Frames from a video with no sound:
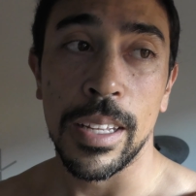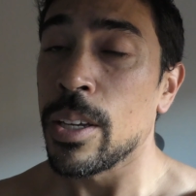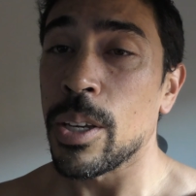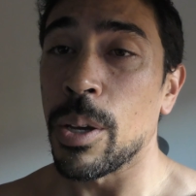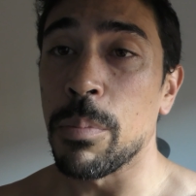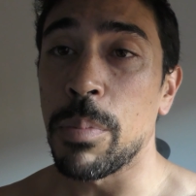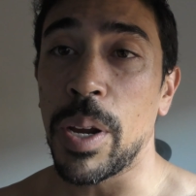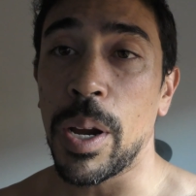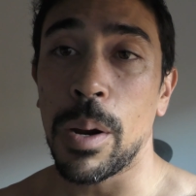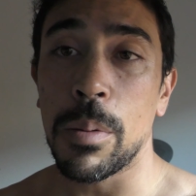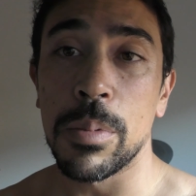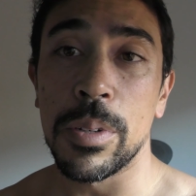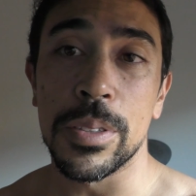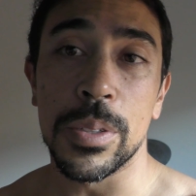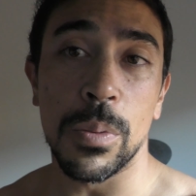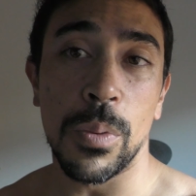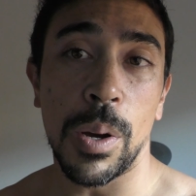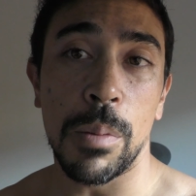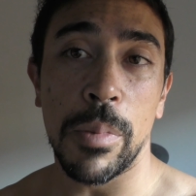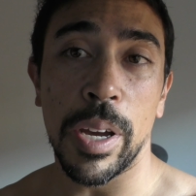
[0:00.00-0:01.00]
comparable
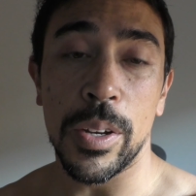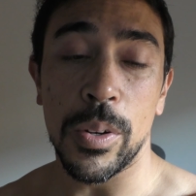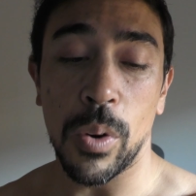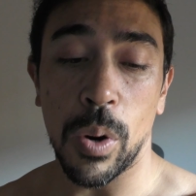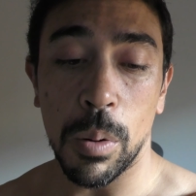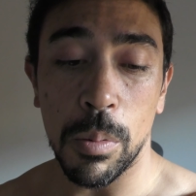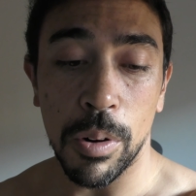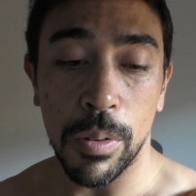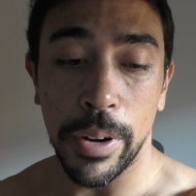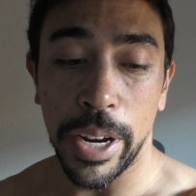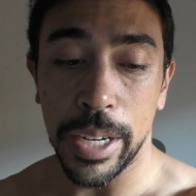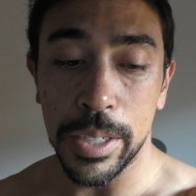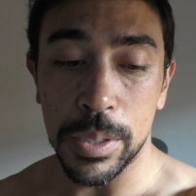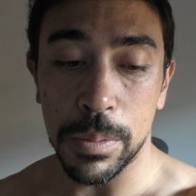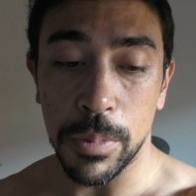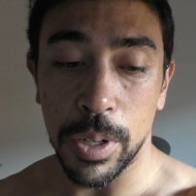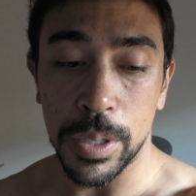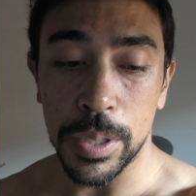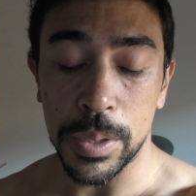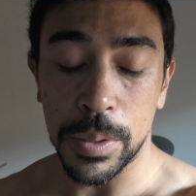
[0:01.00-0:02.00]
to what my normal range
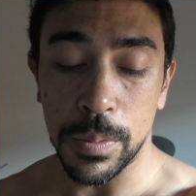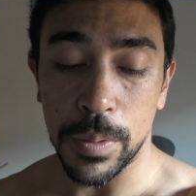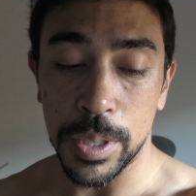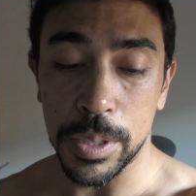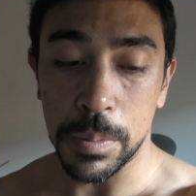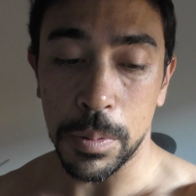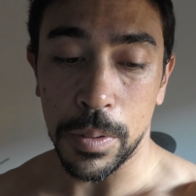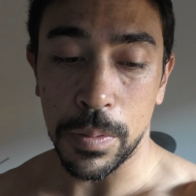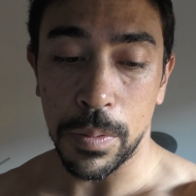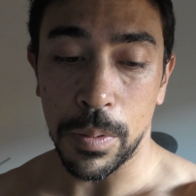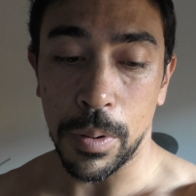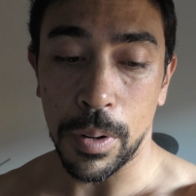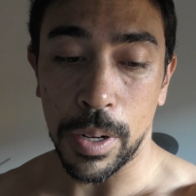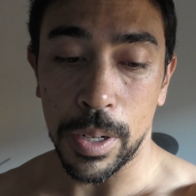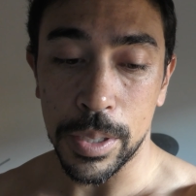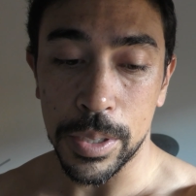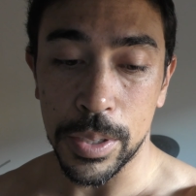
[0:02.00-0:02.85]
of motion was before.